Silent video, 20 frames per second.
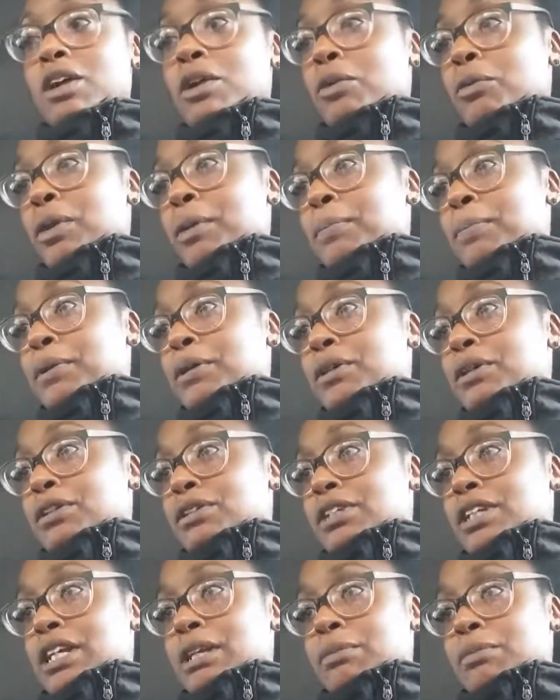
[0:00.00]
Ripple
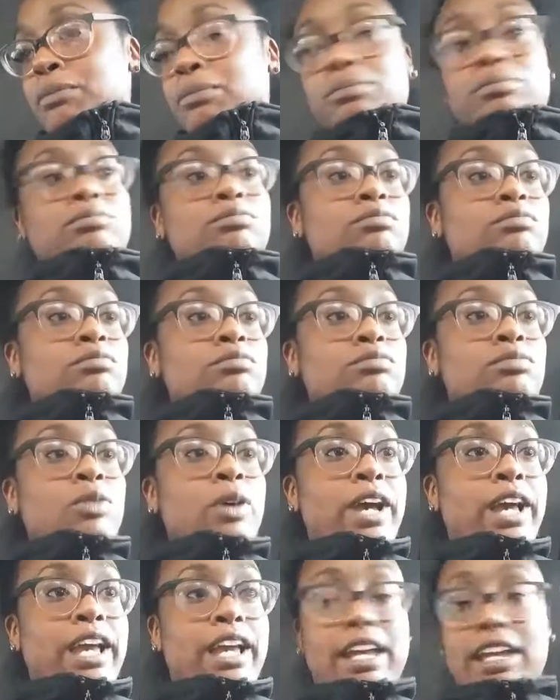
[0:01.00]
Deep
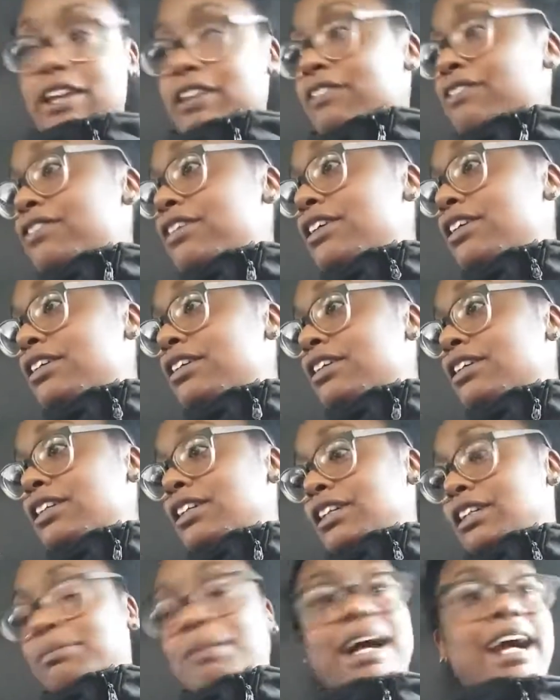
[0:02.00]
Wave.
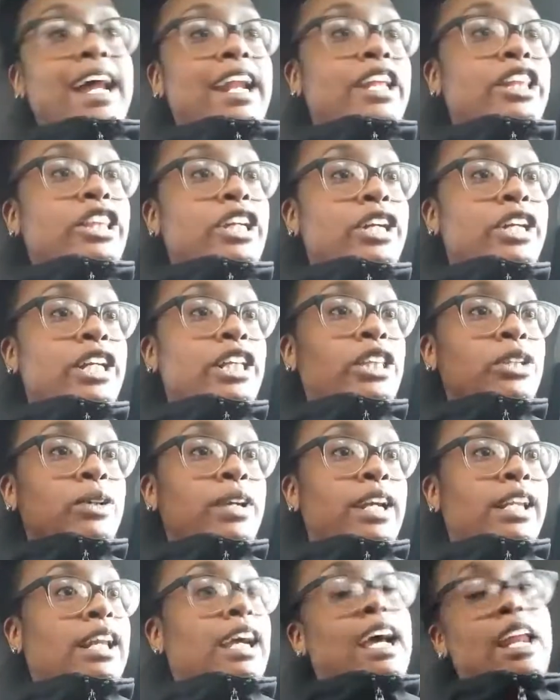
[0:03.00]
I got a
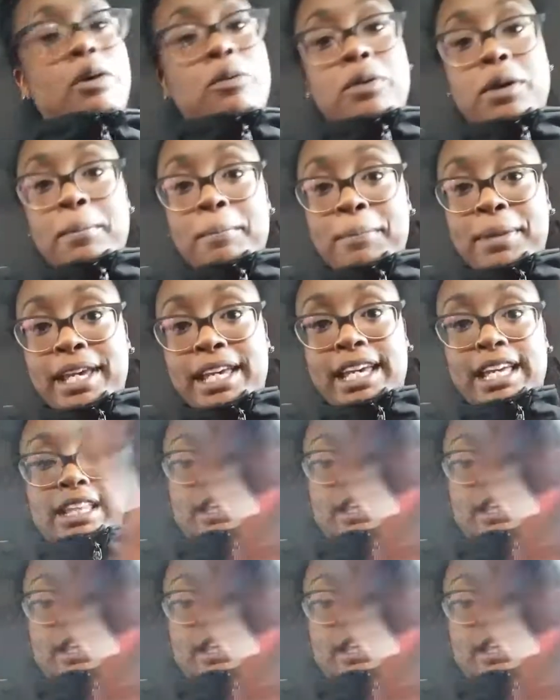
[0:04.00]
33 and I got a 1B